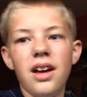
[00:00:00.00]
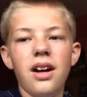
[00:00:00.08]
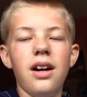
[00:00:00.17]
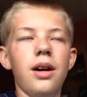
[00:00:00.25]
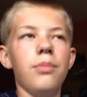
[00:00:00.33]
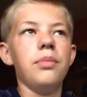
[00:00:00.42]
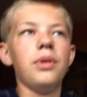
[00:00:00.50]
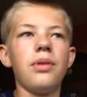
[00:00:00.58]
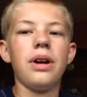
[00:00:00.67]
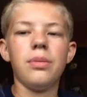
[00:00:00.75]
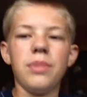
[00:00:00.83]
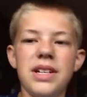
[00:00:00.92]

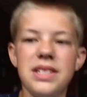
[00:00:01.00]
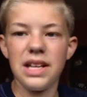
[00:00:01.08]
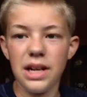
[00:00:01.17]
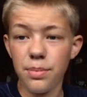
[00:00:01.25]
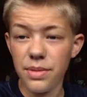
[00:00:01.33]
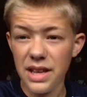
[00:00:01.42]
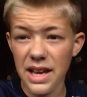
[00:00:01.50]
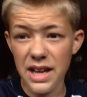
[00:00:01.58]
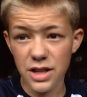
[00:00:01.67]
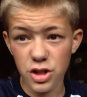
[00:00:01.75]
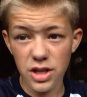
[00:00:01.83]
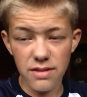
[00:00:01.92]
around my setup. They
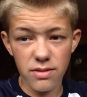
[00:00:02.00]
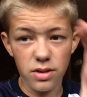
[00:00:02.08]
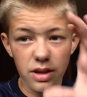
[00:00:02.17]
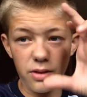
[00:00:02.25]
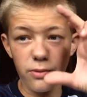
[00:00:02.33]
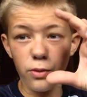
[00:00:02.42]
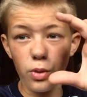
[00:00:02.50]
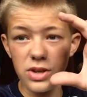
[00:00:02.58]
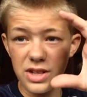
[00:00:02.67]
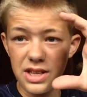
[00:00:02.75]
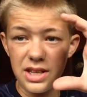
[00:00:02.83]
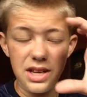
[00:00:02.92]
actually have a 44
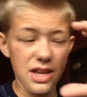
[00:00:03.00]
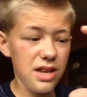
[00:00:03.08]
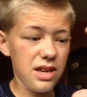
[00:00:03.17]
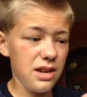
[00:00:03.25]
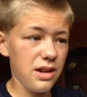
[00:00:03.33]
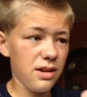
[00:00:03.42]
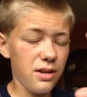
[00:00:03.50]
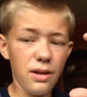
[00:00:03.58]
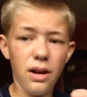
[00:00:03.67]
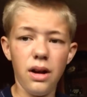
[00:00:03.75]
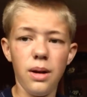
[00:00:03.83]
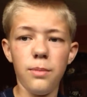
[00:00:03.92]

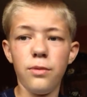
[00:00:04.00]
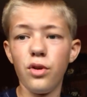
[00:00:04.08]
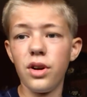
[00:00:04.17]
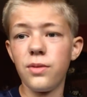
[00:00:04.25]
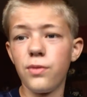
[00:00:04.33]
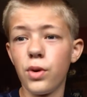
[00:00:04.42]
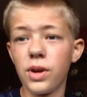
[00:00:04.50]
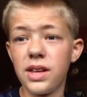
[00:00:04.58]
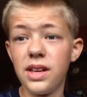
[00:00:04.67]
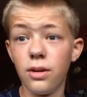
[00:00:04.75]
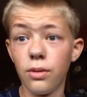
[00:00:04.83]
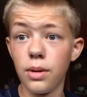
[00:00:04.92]

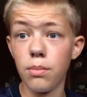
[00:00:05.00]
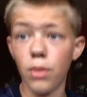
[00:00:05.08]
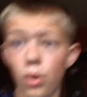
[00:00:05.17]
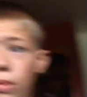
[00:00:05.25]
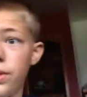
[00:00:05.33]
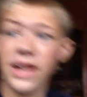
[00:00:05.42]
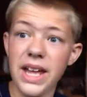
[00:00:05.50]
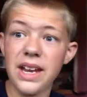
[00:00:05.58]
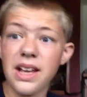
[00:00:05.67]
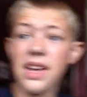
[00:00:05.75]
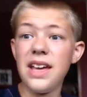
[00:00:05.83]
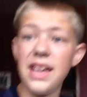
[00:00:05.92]
key remote that
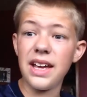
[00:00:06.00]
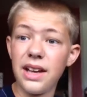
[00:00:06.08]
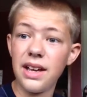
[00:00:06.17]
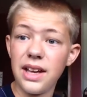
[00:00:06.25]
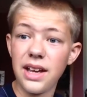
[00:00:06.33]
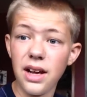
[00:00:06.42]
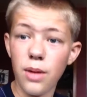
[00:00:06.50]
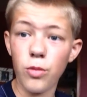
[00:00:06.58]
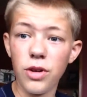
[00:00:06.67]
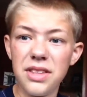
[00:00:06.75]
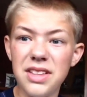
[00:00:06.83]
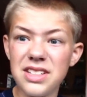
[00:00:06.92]
it can come
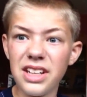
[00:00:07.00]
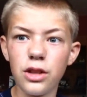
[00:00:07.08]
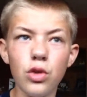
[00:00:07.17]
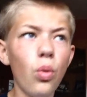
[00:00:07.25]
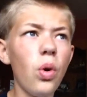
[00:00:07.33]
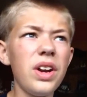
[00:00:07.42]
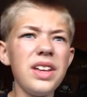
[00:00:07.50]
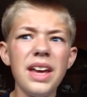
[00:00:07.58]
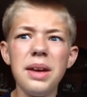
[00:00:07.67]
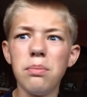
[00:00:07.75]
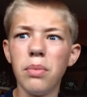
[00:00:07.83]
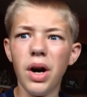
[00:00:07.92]
with. It's like
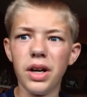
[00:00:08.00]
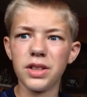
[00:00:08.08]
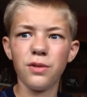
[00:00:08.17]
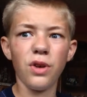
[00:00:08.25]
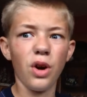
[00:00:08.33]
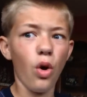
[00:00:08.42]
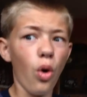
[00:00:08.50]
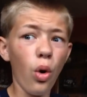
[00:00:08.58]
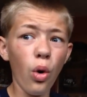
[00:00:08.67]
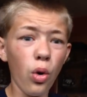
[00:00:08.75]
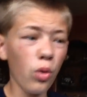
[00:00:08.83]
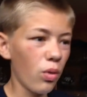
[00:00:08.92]
$28 for a
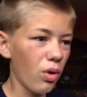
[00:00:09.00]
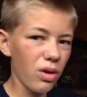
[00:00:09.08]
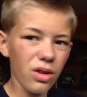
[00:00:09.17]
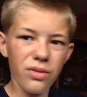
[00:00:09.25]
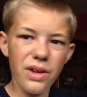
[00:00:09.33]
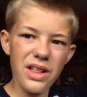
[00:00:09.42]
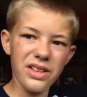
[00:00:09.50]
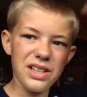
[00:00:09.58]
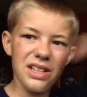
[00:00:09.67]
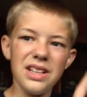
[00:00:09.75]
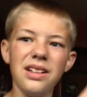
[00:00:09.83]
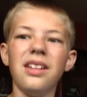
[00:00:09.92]
whole roll of
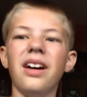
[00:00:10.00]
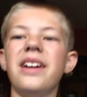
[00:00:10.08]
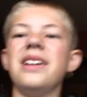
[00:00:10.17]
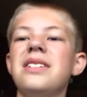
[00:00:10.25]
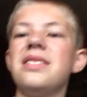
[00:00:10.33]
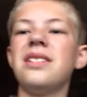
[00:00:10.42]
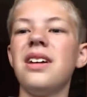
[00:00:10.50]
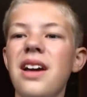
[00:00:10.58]
LED lights,